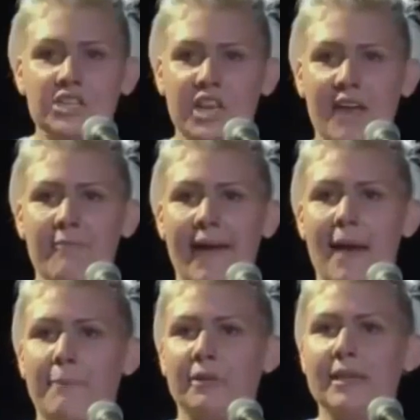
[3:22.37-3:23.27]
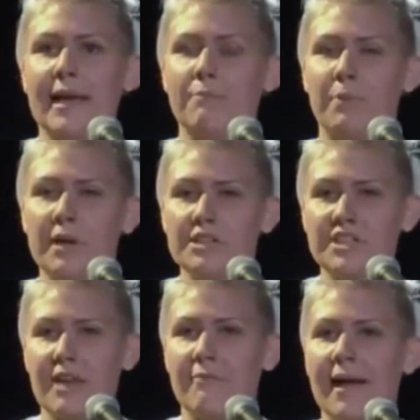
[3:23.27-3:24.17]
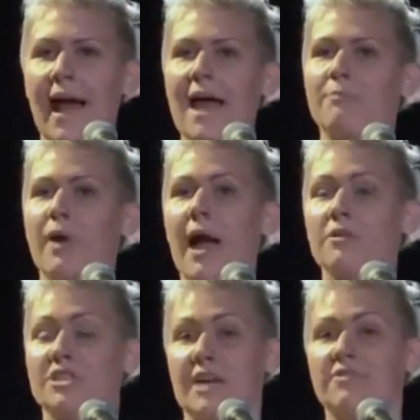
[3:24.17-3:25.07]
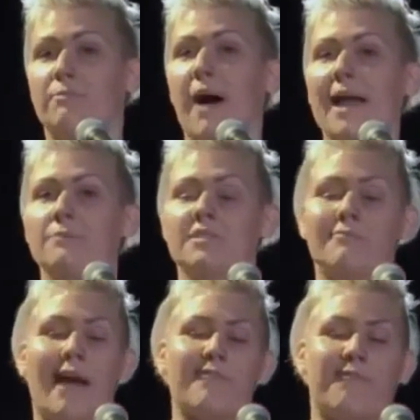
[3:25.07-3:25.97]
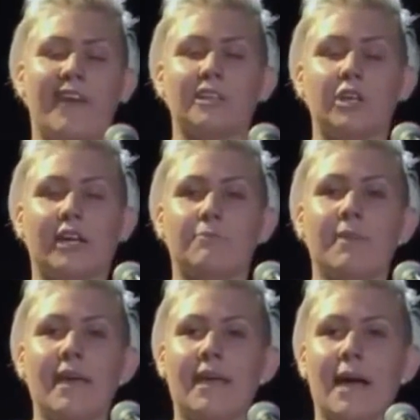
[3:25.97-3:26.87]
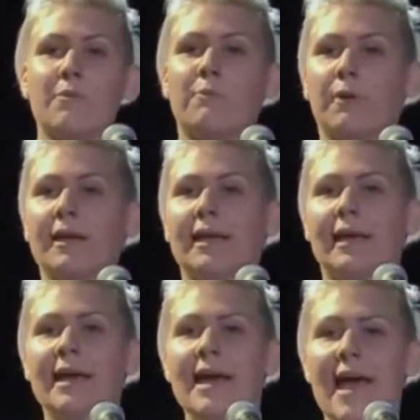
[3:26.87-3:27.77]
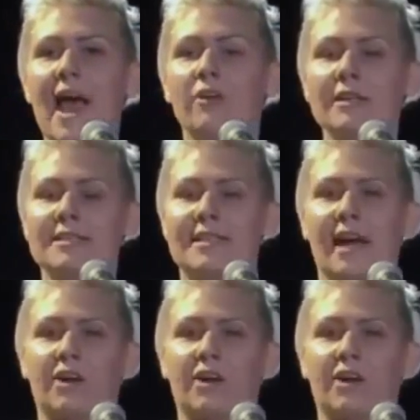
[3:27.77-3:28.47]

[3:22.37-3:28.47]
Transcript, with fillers: Shave my upper lip, shave my eyebrows, shave the bottoms of of my feet. Look at me. I'm a pretty, hairless